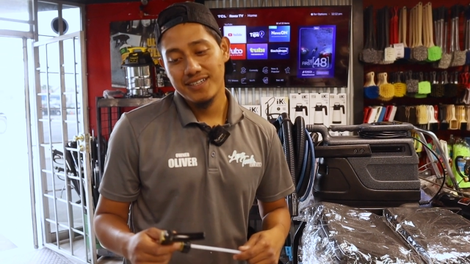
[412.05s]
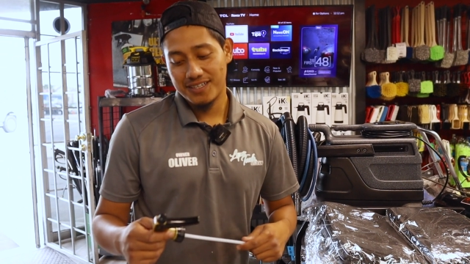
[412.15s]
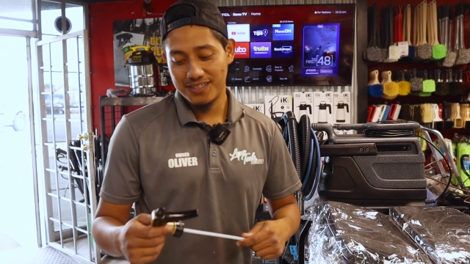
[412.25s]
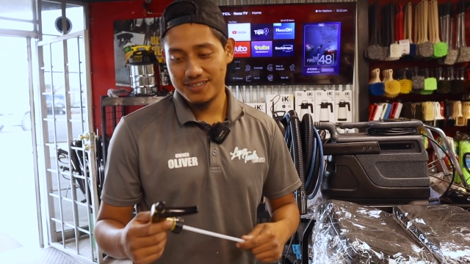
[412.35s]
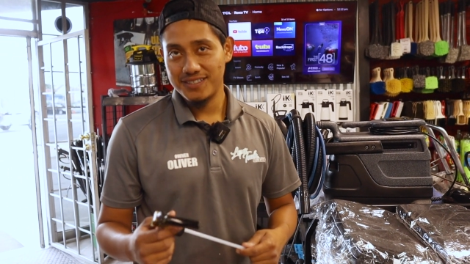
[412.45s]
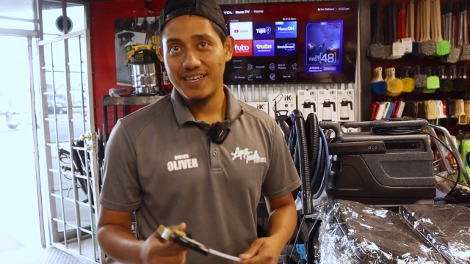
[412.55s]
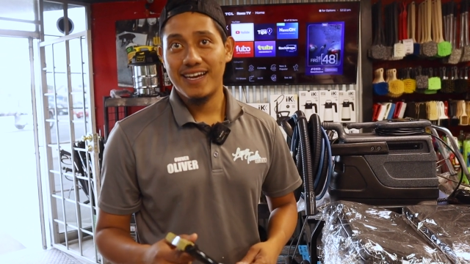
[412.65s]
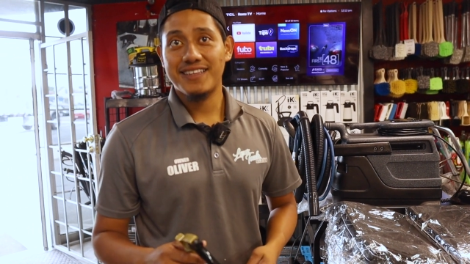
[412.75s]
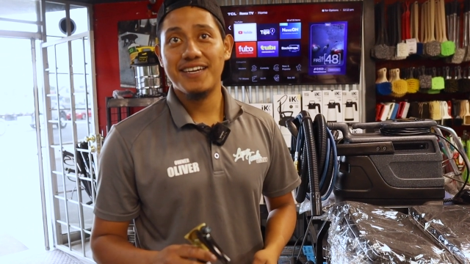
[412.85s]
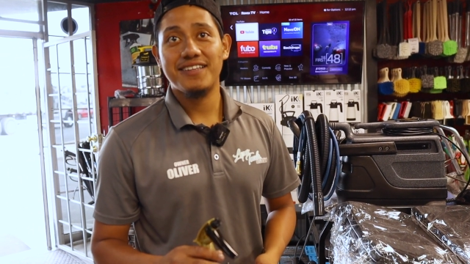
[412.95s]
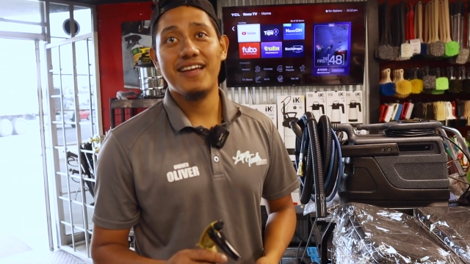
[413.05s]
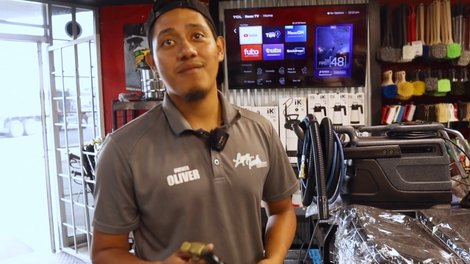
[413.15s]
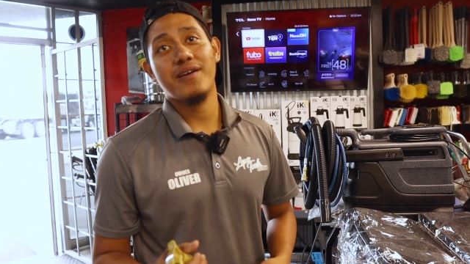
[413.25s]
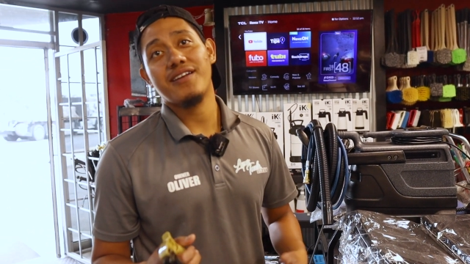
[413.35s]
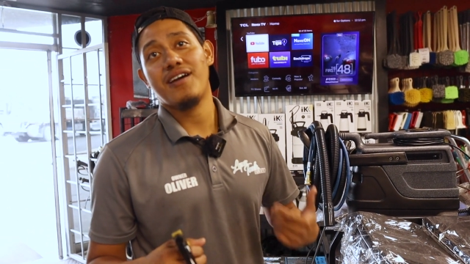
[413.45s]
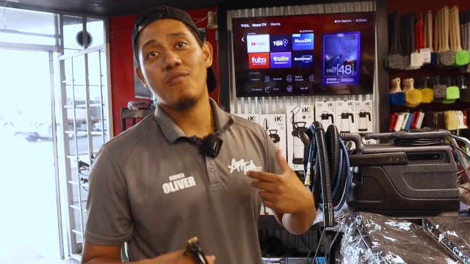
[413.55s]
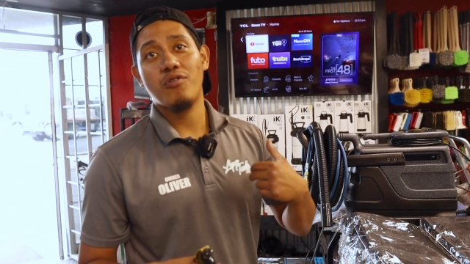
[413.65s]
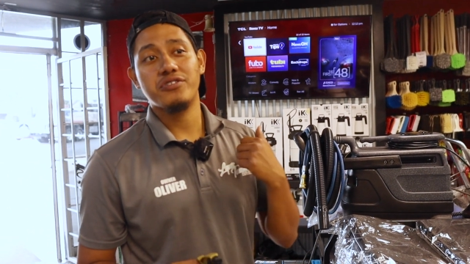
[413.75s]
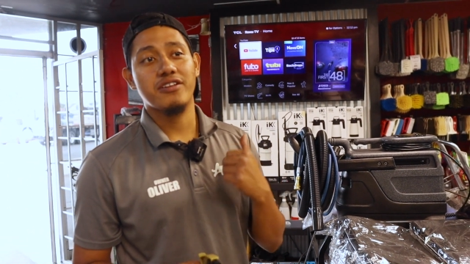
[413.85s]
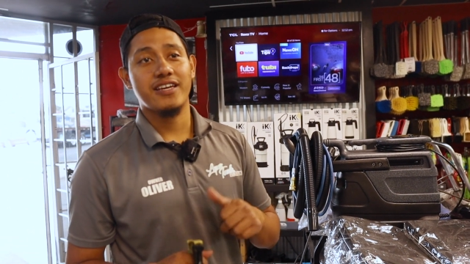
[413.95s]
because at the end of the day, man, I'm
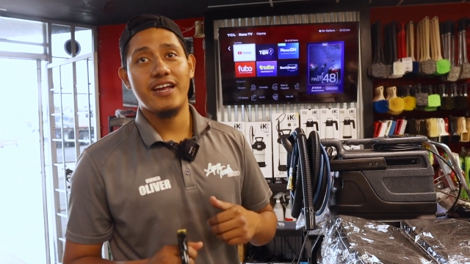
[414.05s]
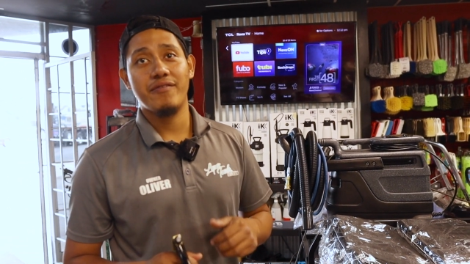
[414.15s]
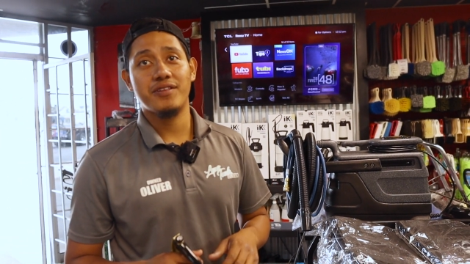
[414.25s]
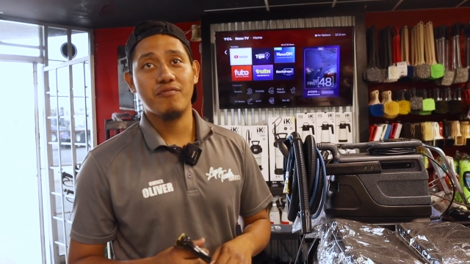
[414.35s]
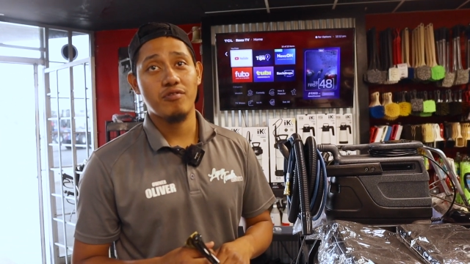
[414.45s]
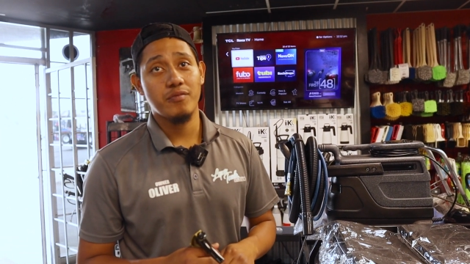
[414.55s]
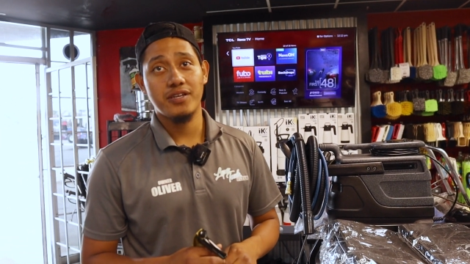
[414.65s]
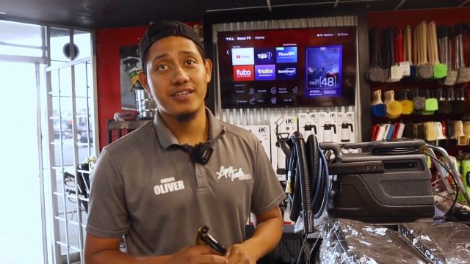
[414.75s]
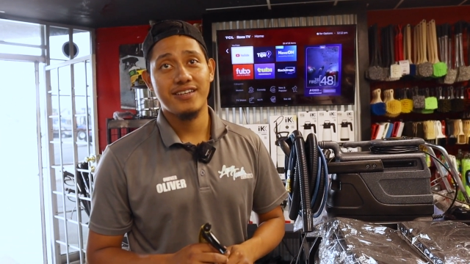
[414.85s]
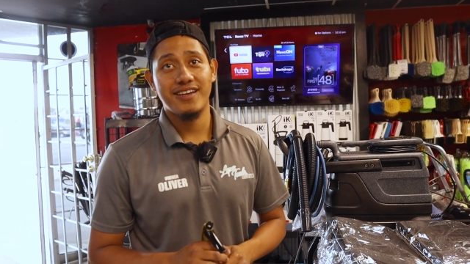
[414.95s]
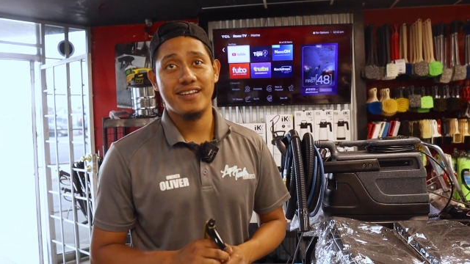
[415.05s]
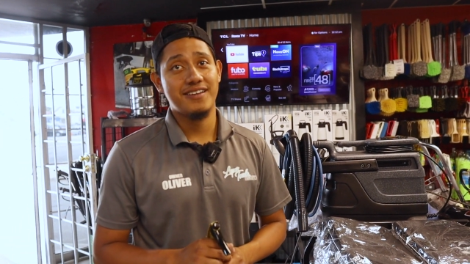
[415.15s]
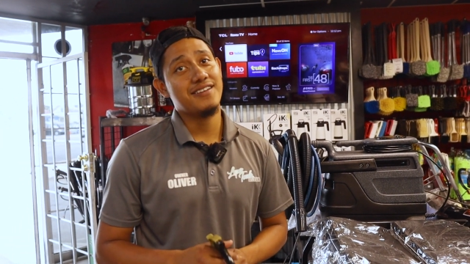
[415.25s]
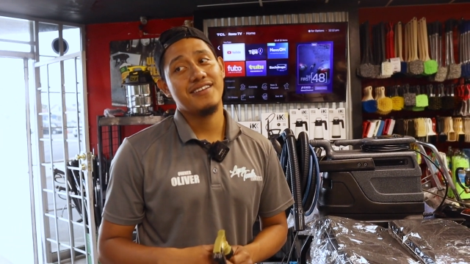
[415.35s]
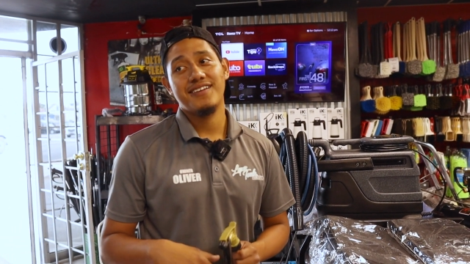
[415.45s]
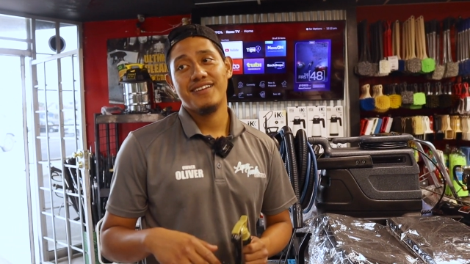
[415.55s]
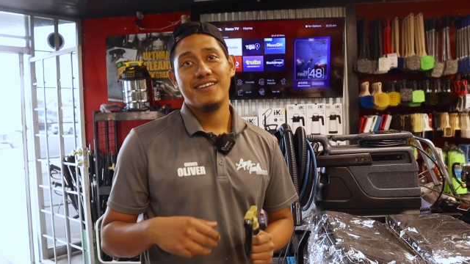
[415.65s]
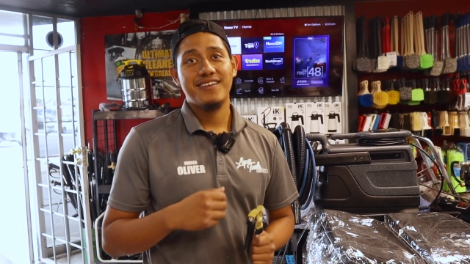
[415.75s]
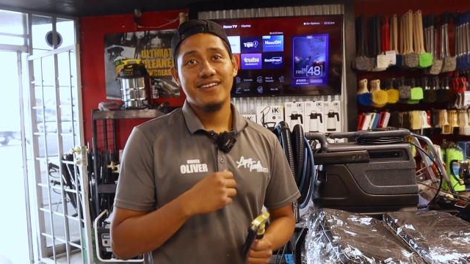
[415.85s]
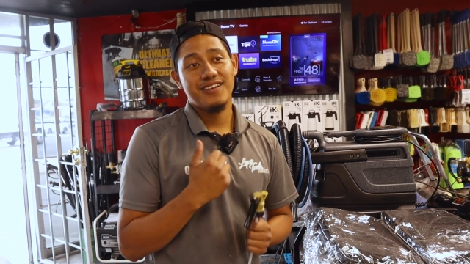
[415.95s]
always looking at everything for money, and
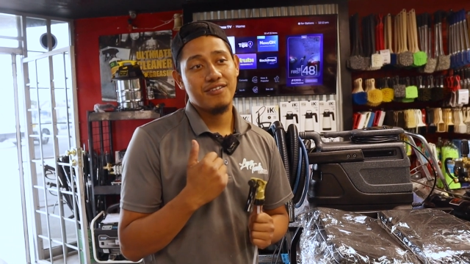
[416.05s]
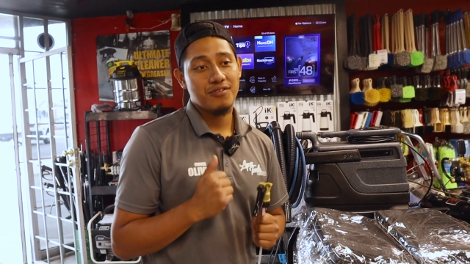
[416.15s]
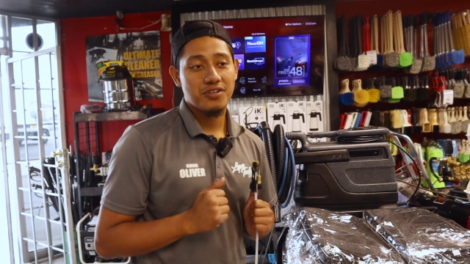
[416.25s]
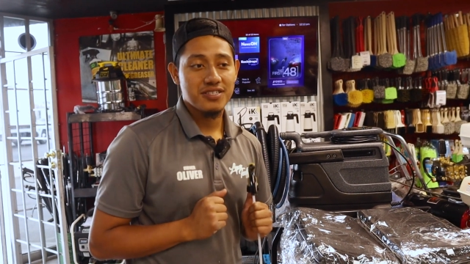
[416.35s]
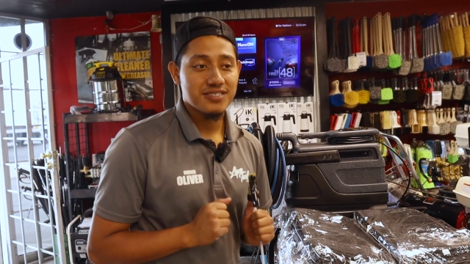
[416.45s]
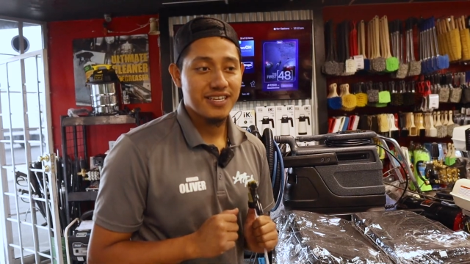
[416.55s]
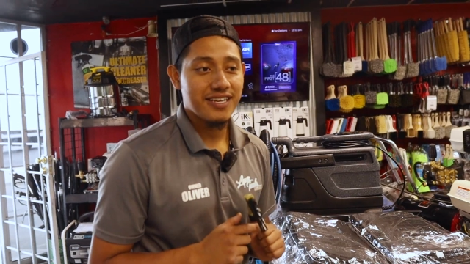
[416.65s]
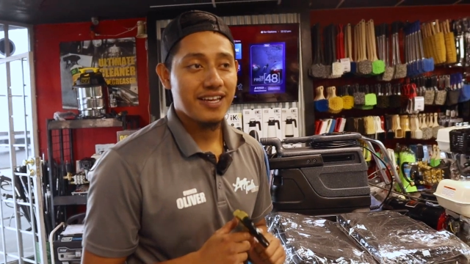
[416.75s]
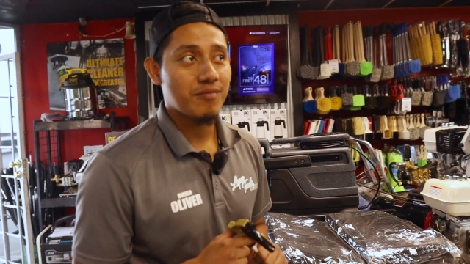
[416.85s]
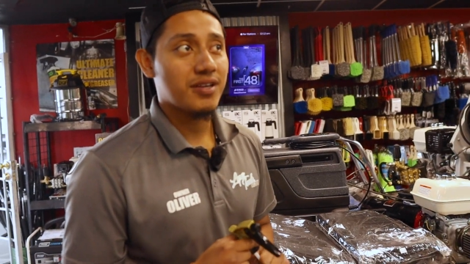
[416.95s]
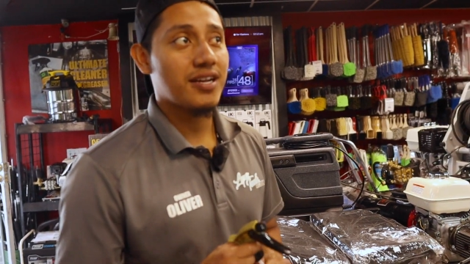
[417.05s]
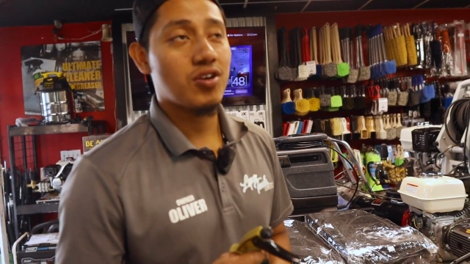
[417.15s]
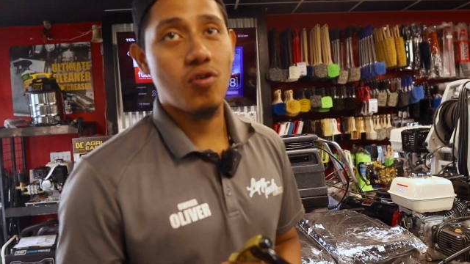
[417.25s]
you know, you can say I'm kind of